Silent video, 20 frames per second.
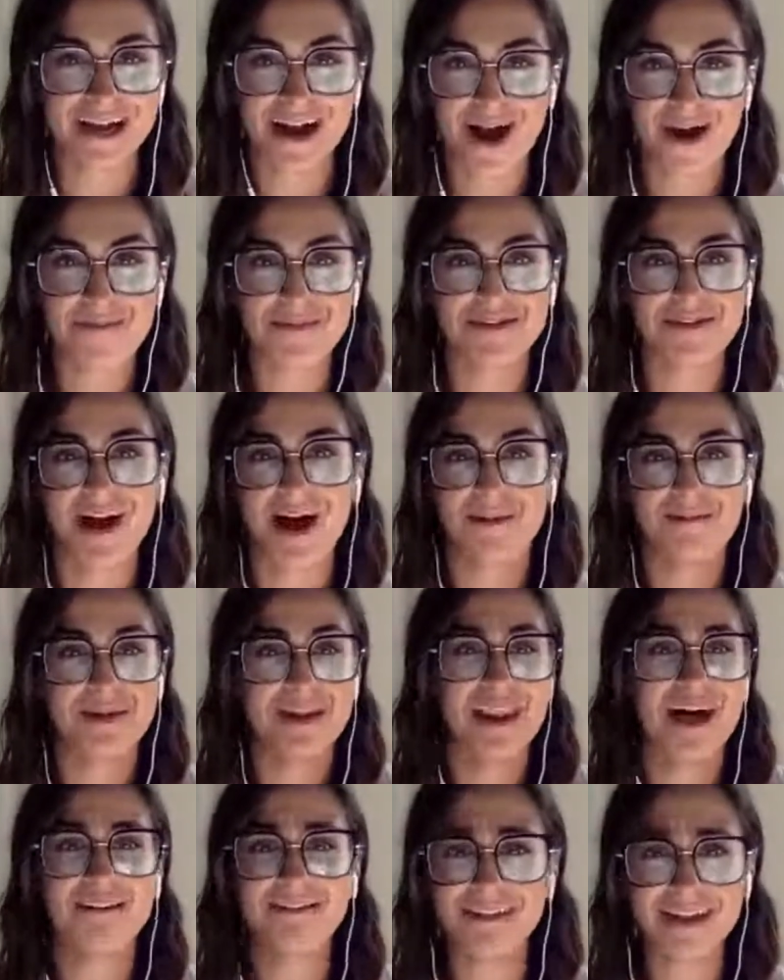I'm
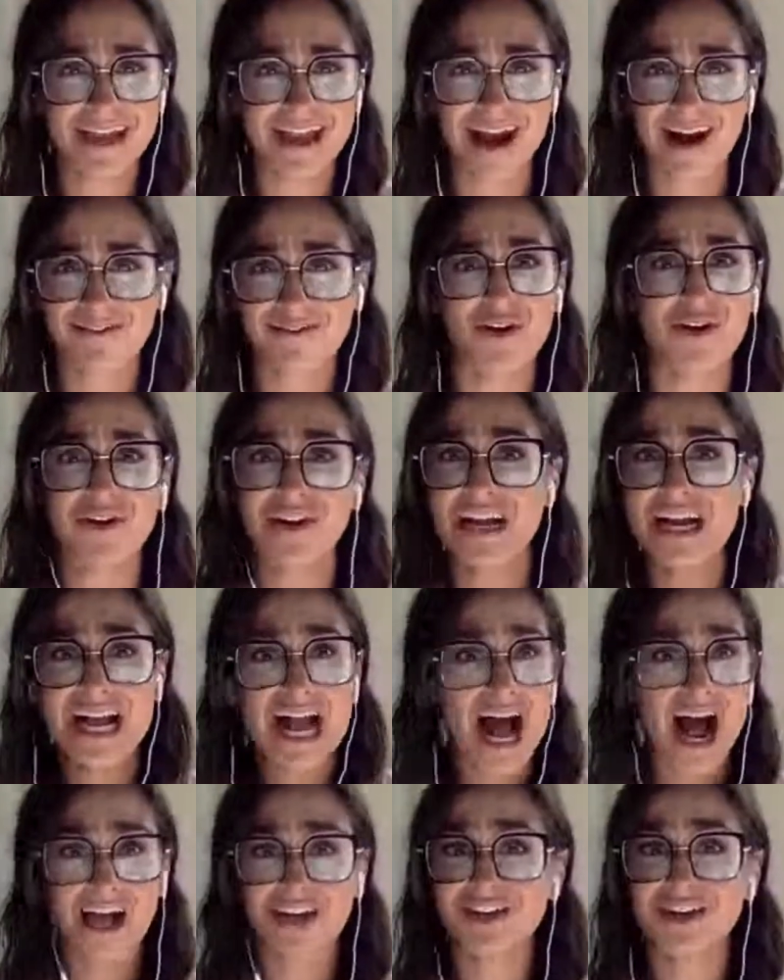loving it.
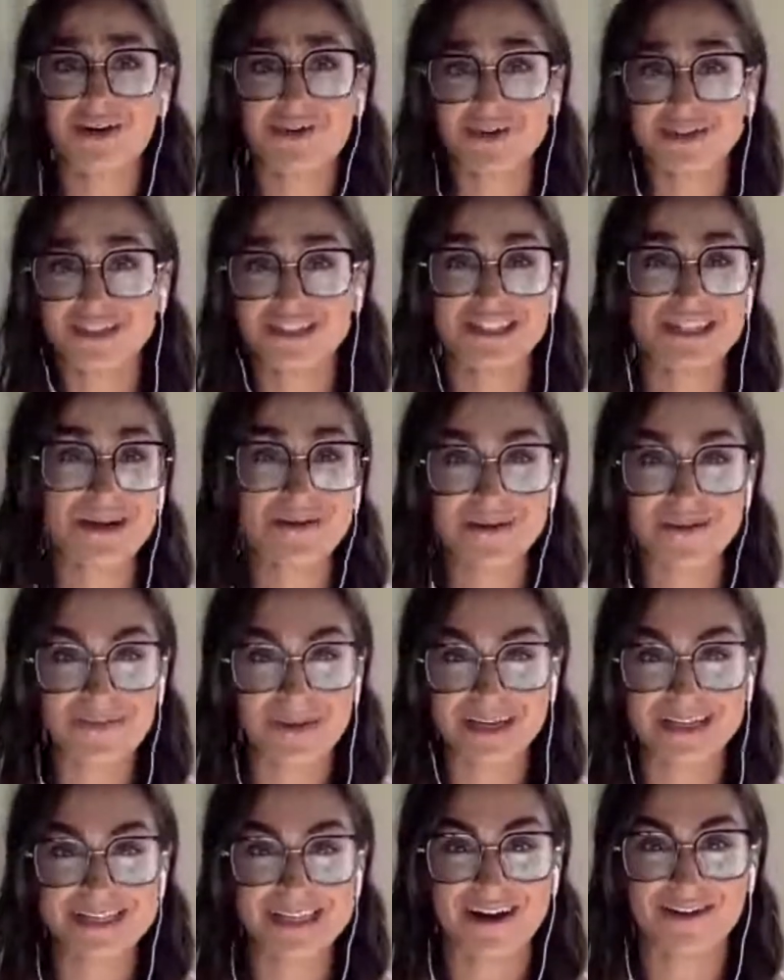I don't know what to do with
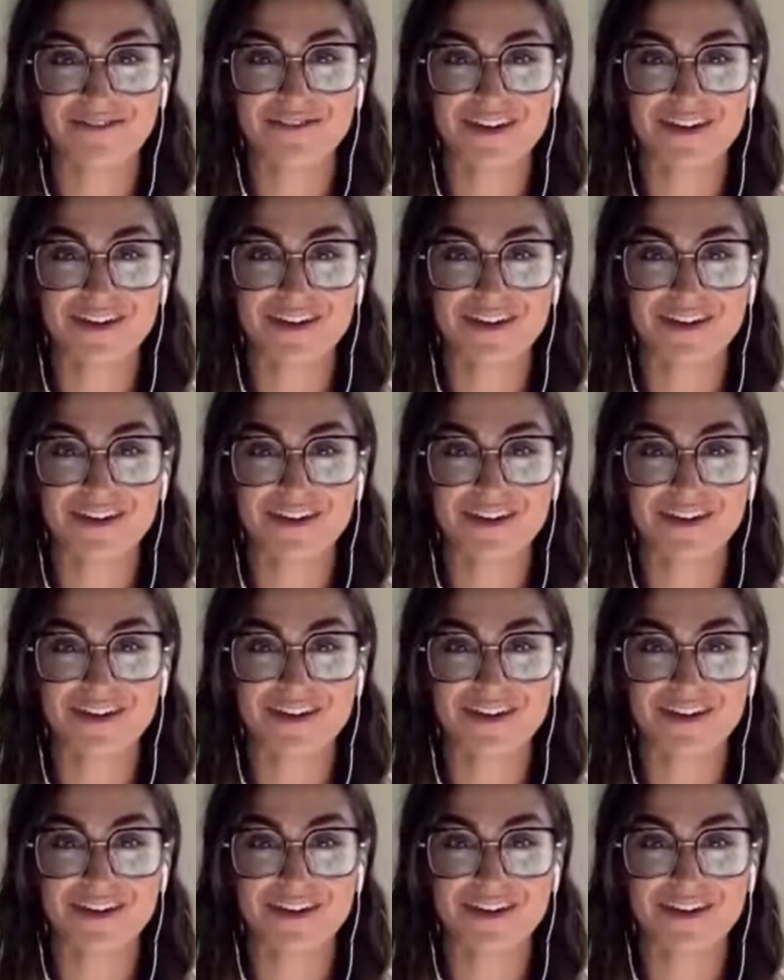myself.